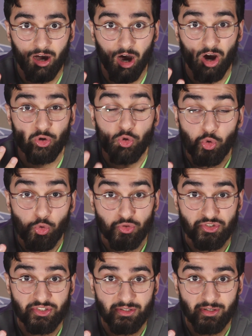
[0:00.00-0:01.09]
are
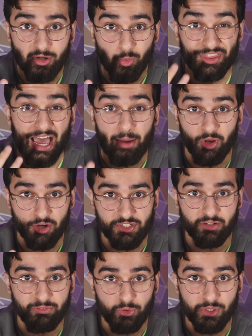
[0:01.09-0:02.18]
oozed with
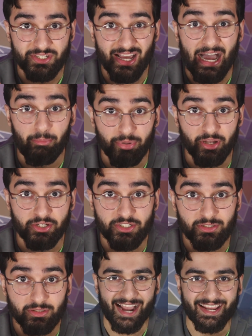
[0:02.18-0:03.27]
amniotic fluid and blood.
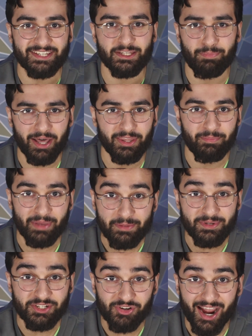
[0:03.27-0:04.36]
I get to pat the
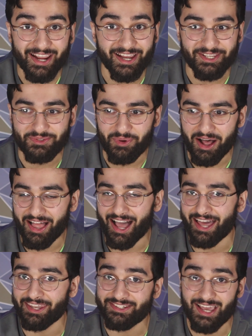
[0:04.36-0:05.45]
baby dry as well,
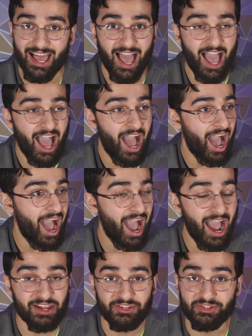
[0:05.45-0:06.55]
and
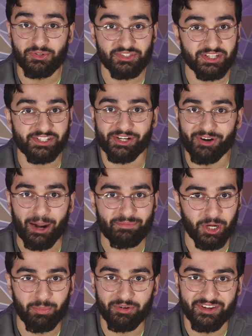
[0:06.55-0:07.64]
I do such a crap
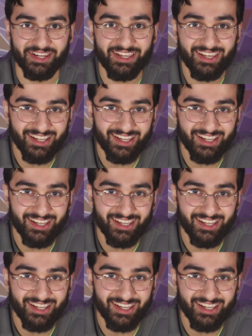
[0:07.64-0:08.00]
job of it.